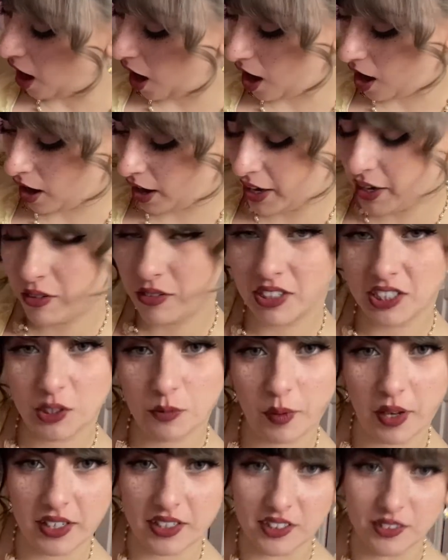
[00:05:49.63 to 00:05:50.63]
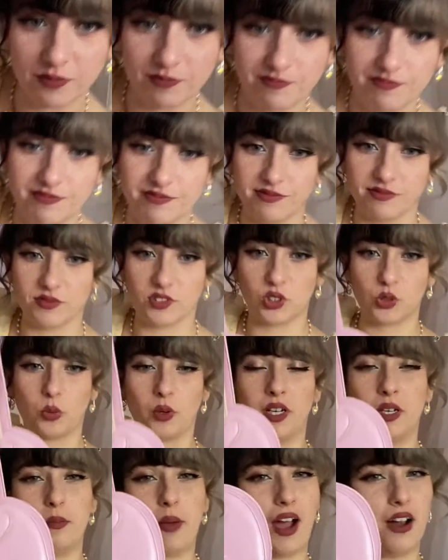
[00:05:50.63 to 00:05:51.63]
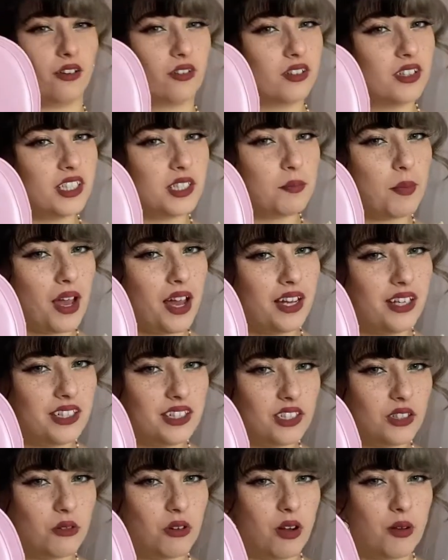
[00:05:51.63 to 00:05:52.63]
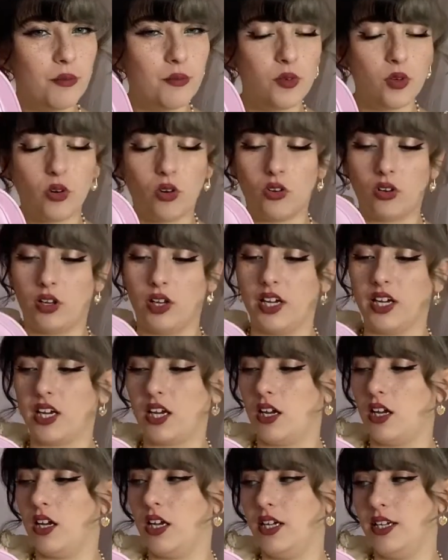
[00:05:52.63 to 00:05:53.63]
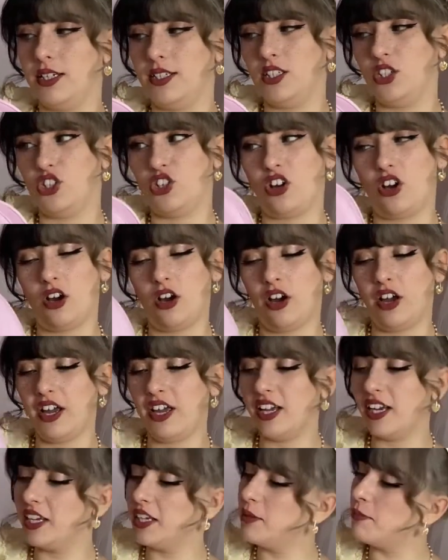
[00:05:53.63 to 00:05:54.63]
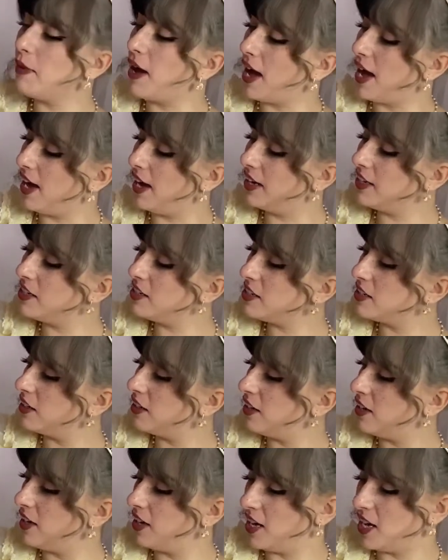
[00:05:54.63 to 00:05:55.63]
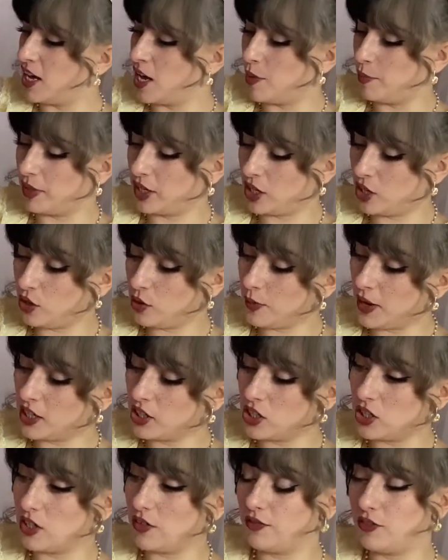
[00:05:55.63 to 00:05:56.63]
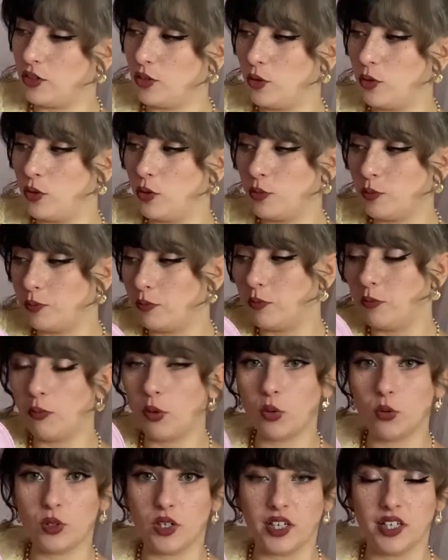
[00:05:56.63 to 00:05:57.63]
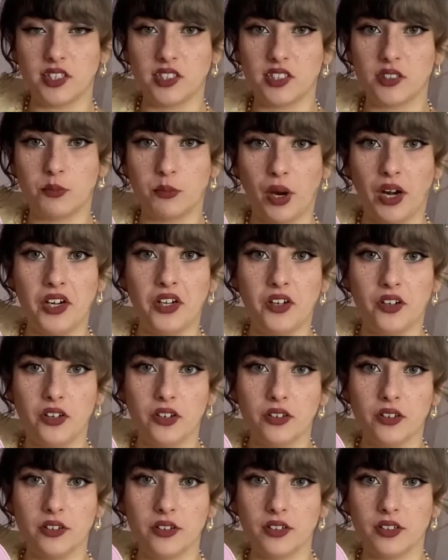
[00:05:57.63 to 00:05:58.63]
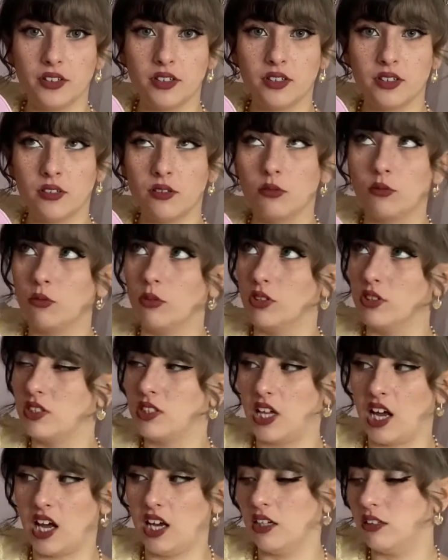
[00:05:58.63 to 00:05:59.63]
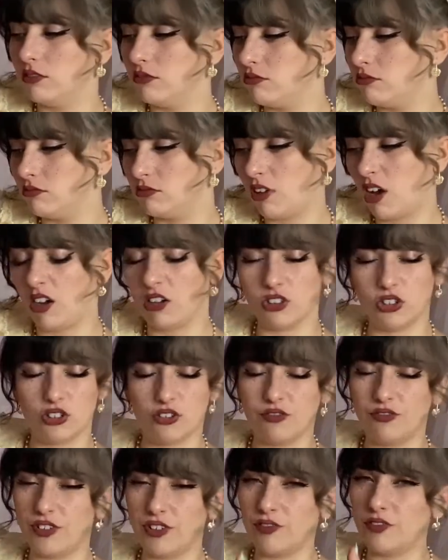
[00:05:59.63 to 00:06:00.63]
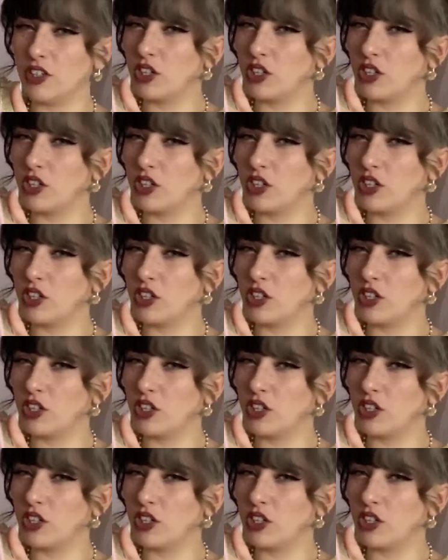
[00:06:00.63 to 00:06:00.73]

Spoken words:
I only spent £20 on this bag, so I'm not like entirely mad. But can you imagine if you bought this brand new, what's that, 150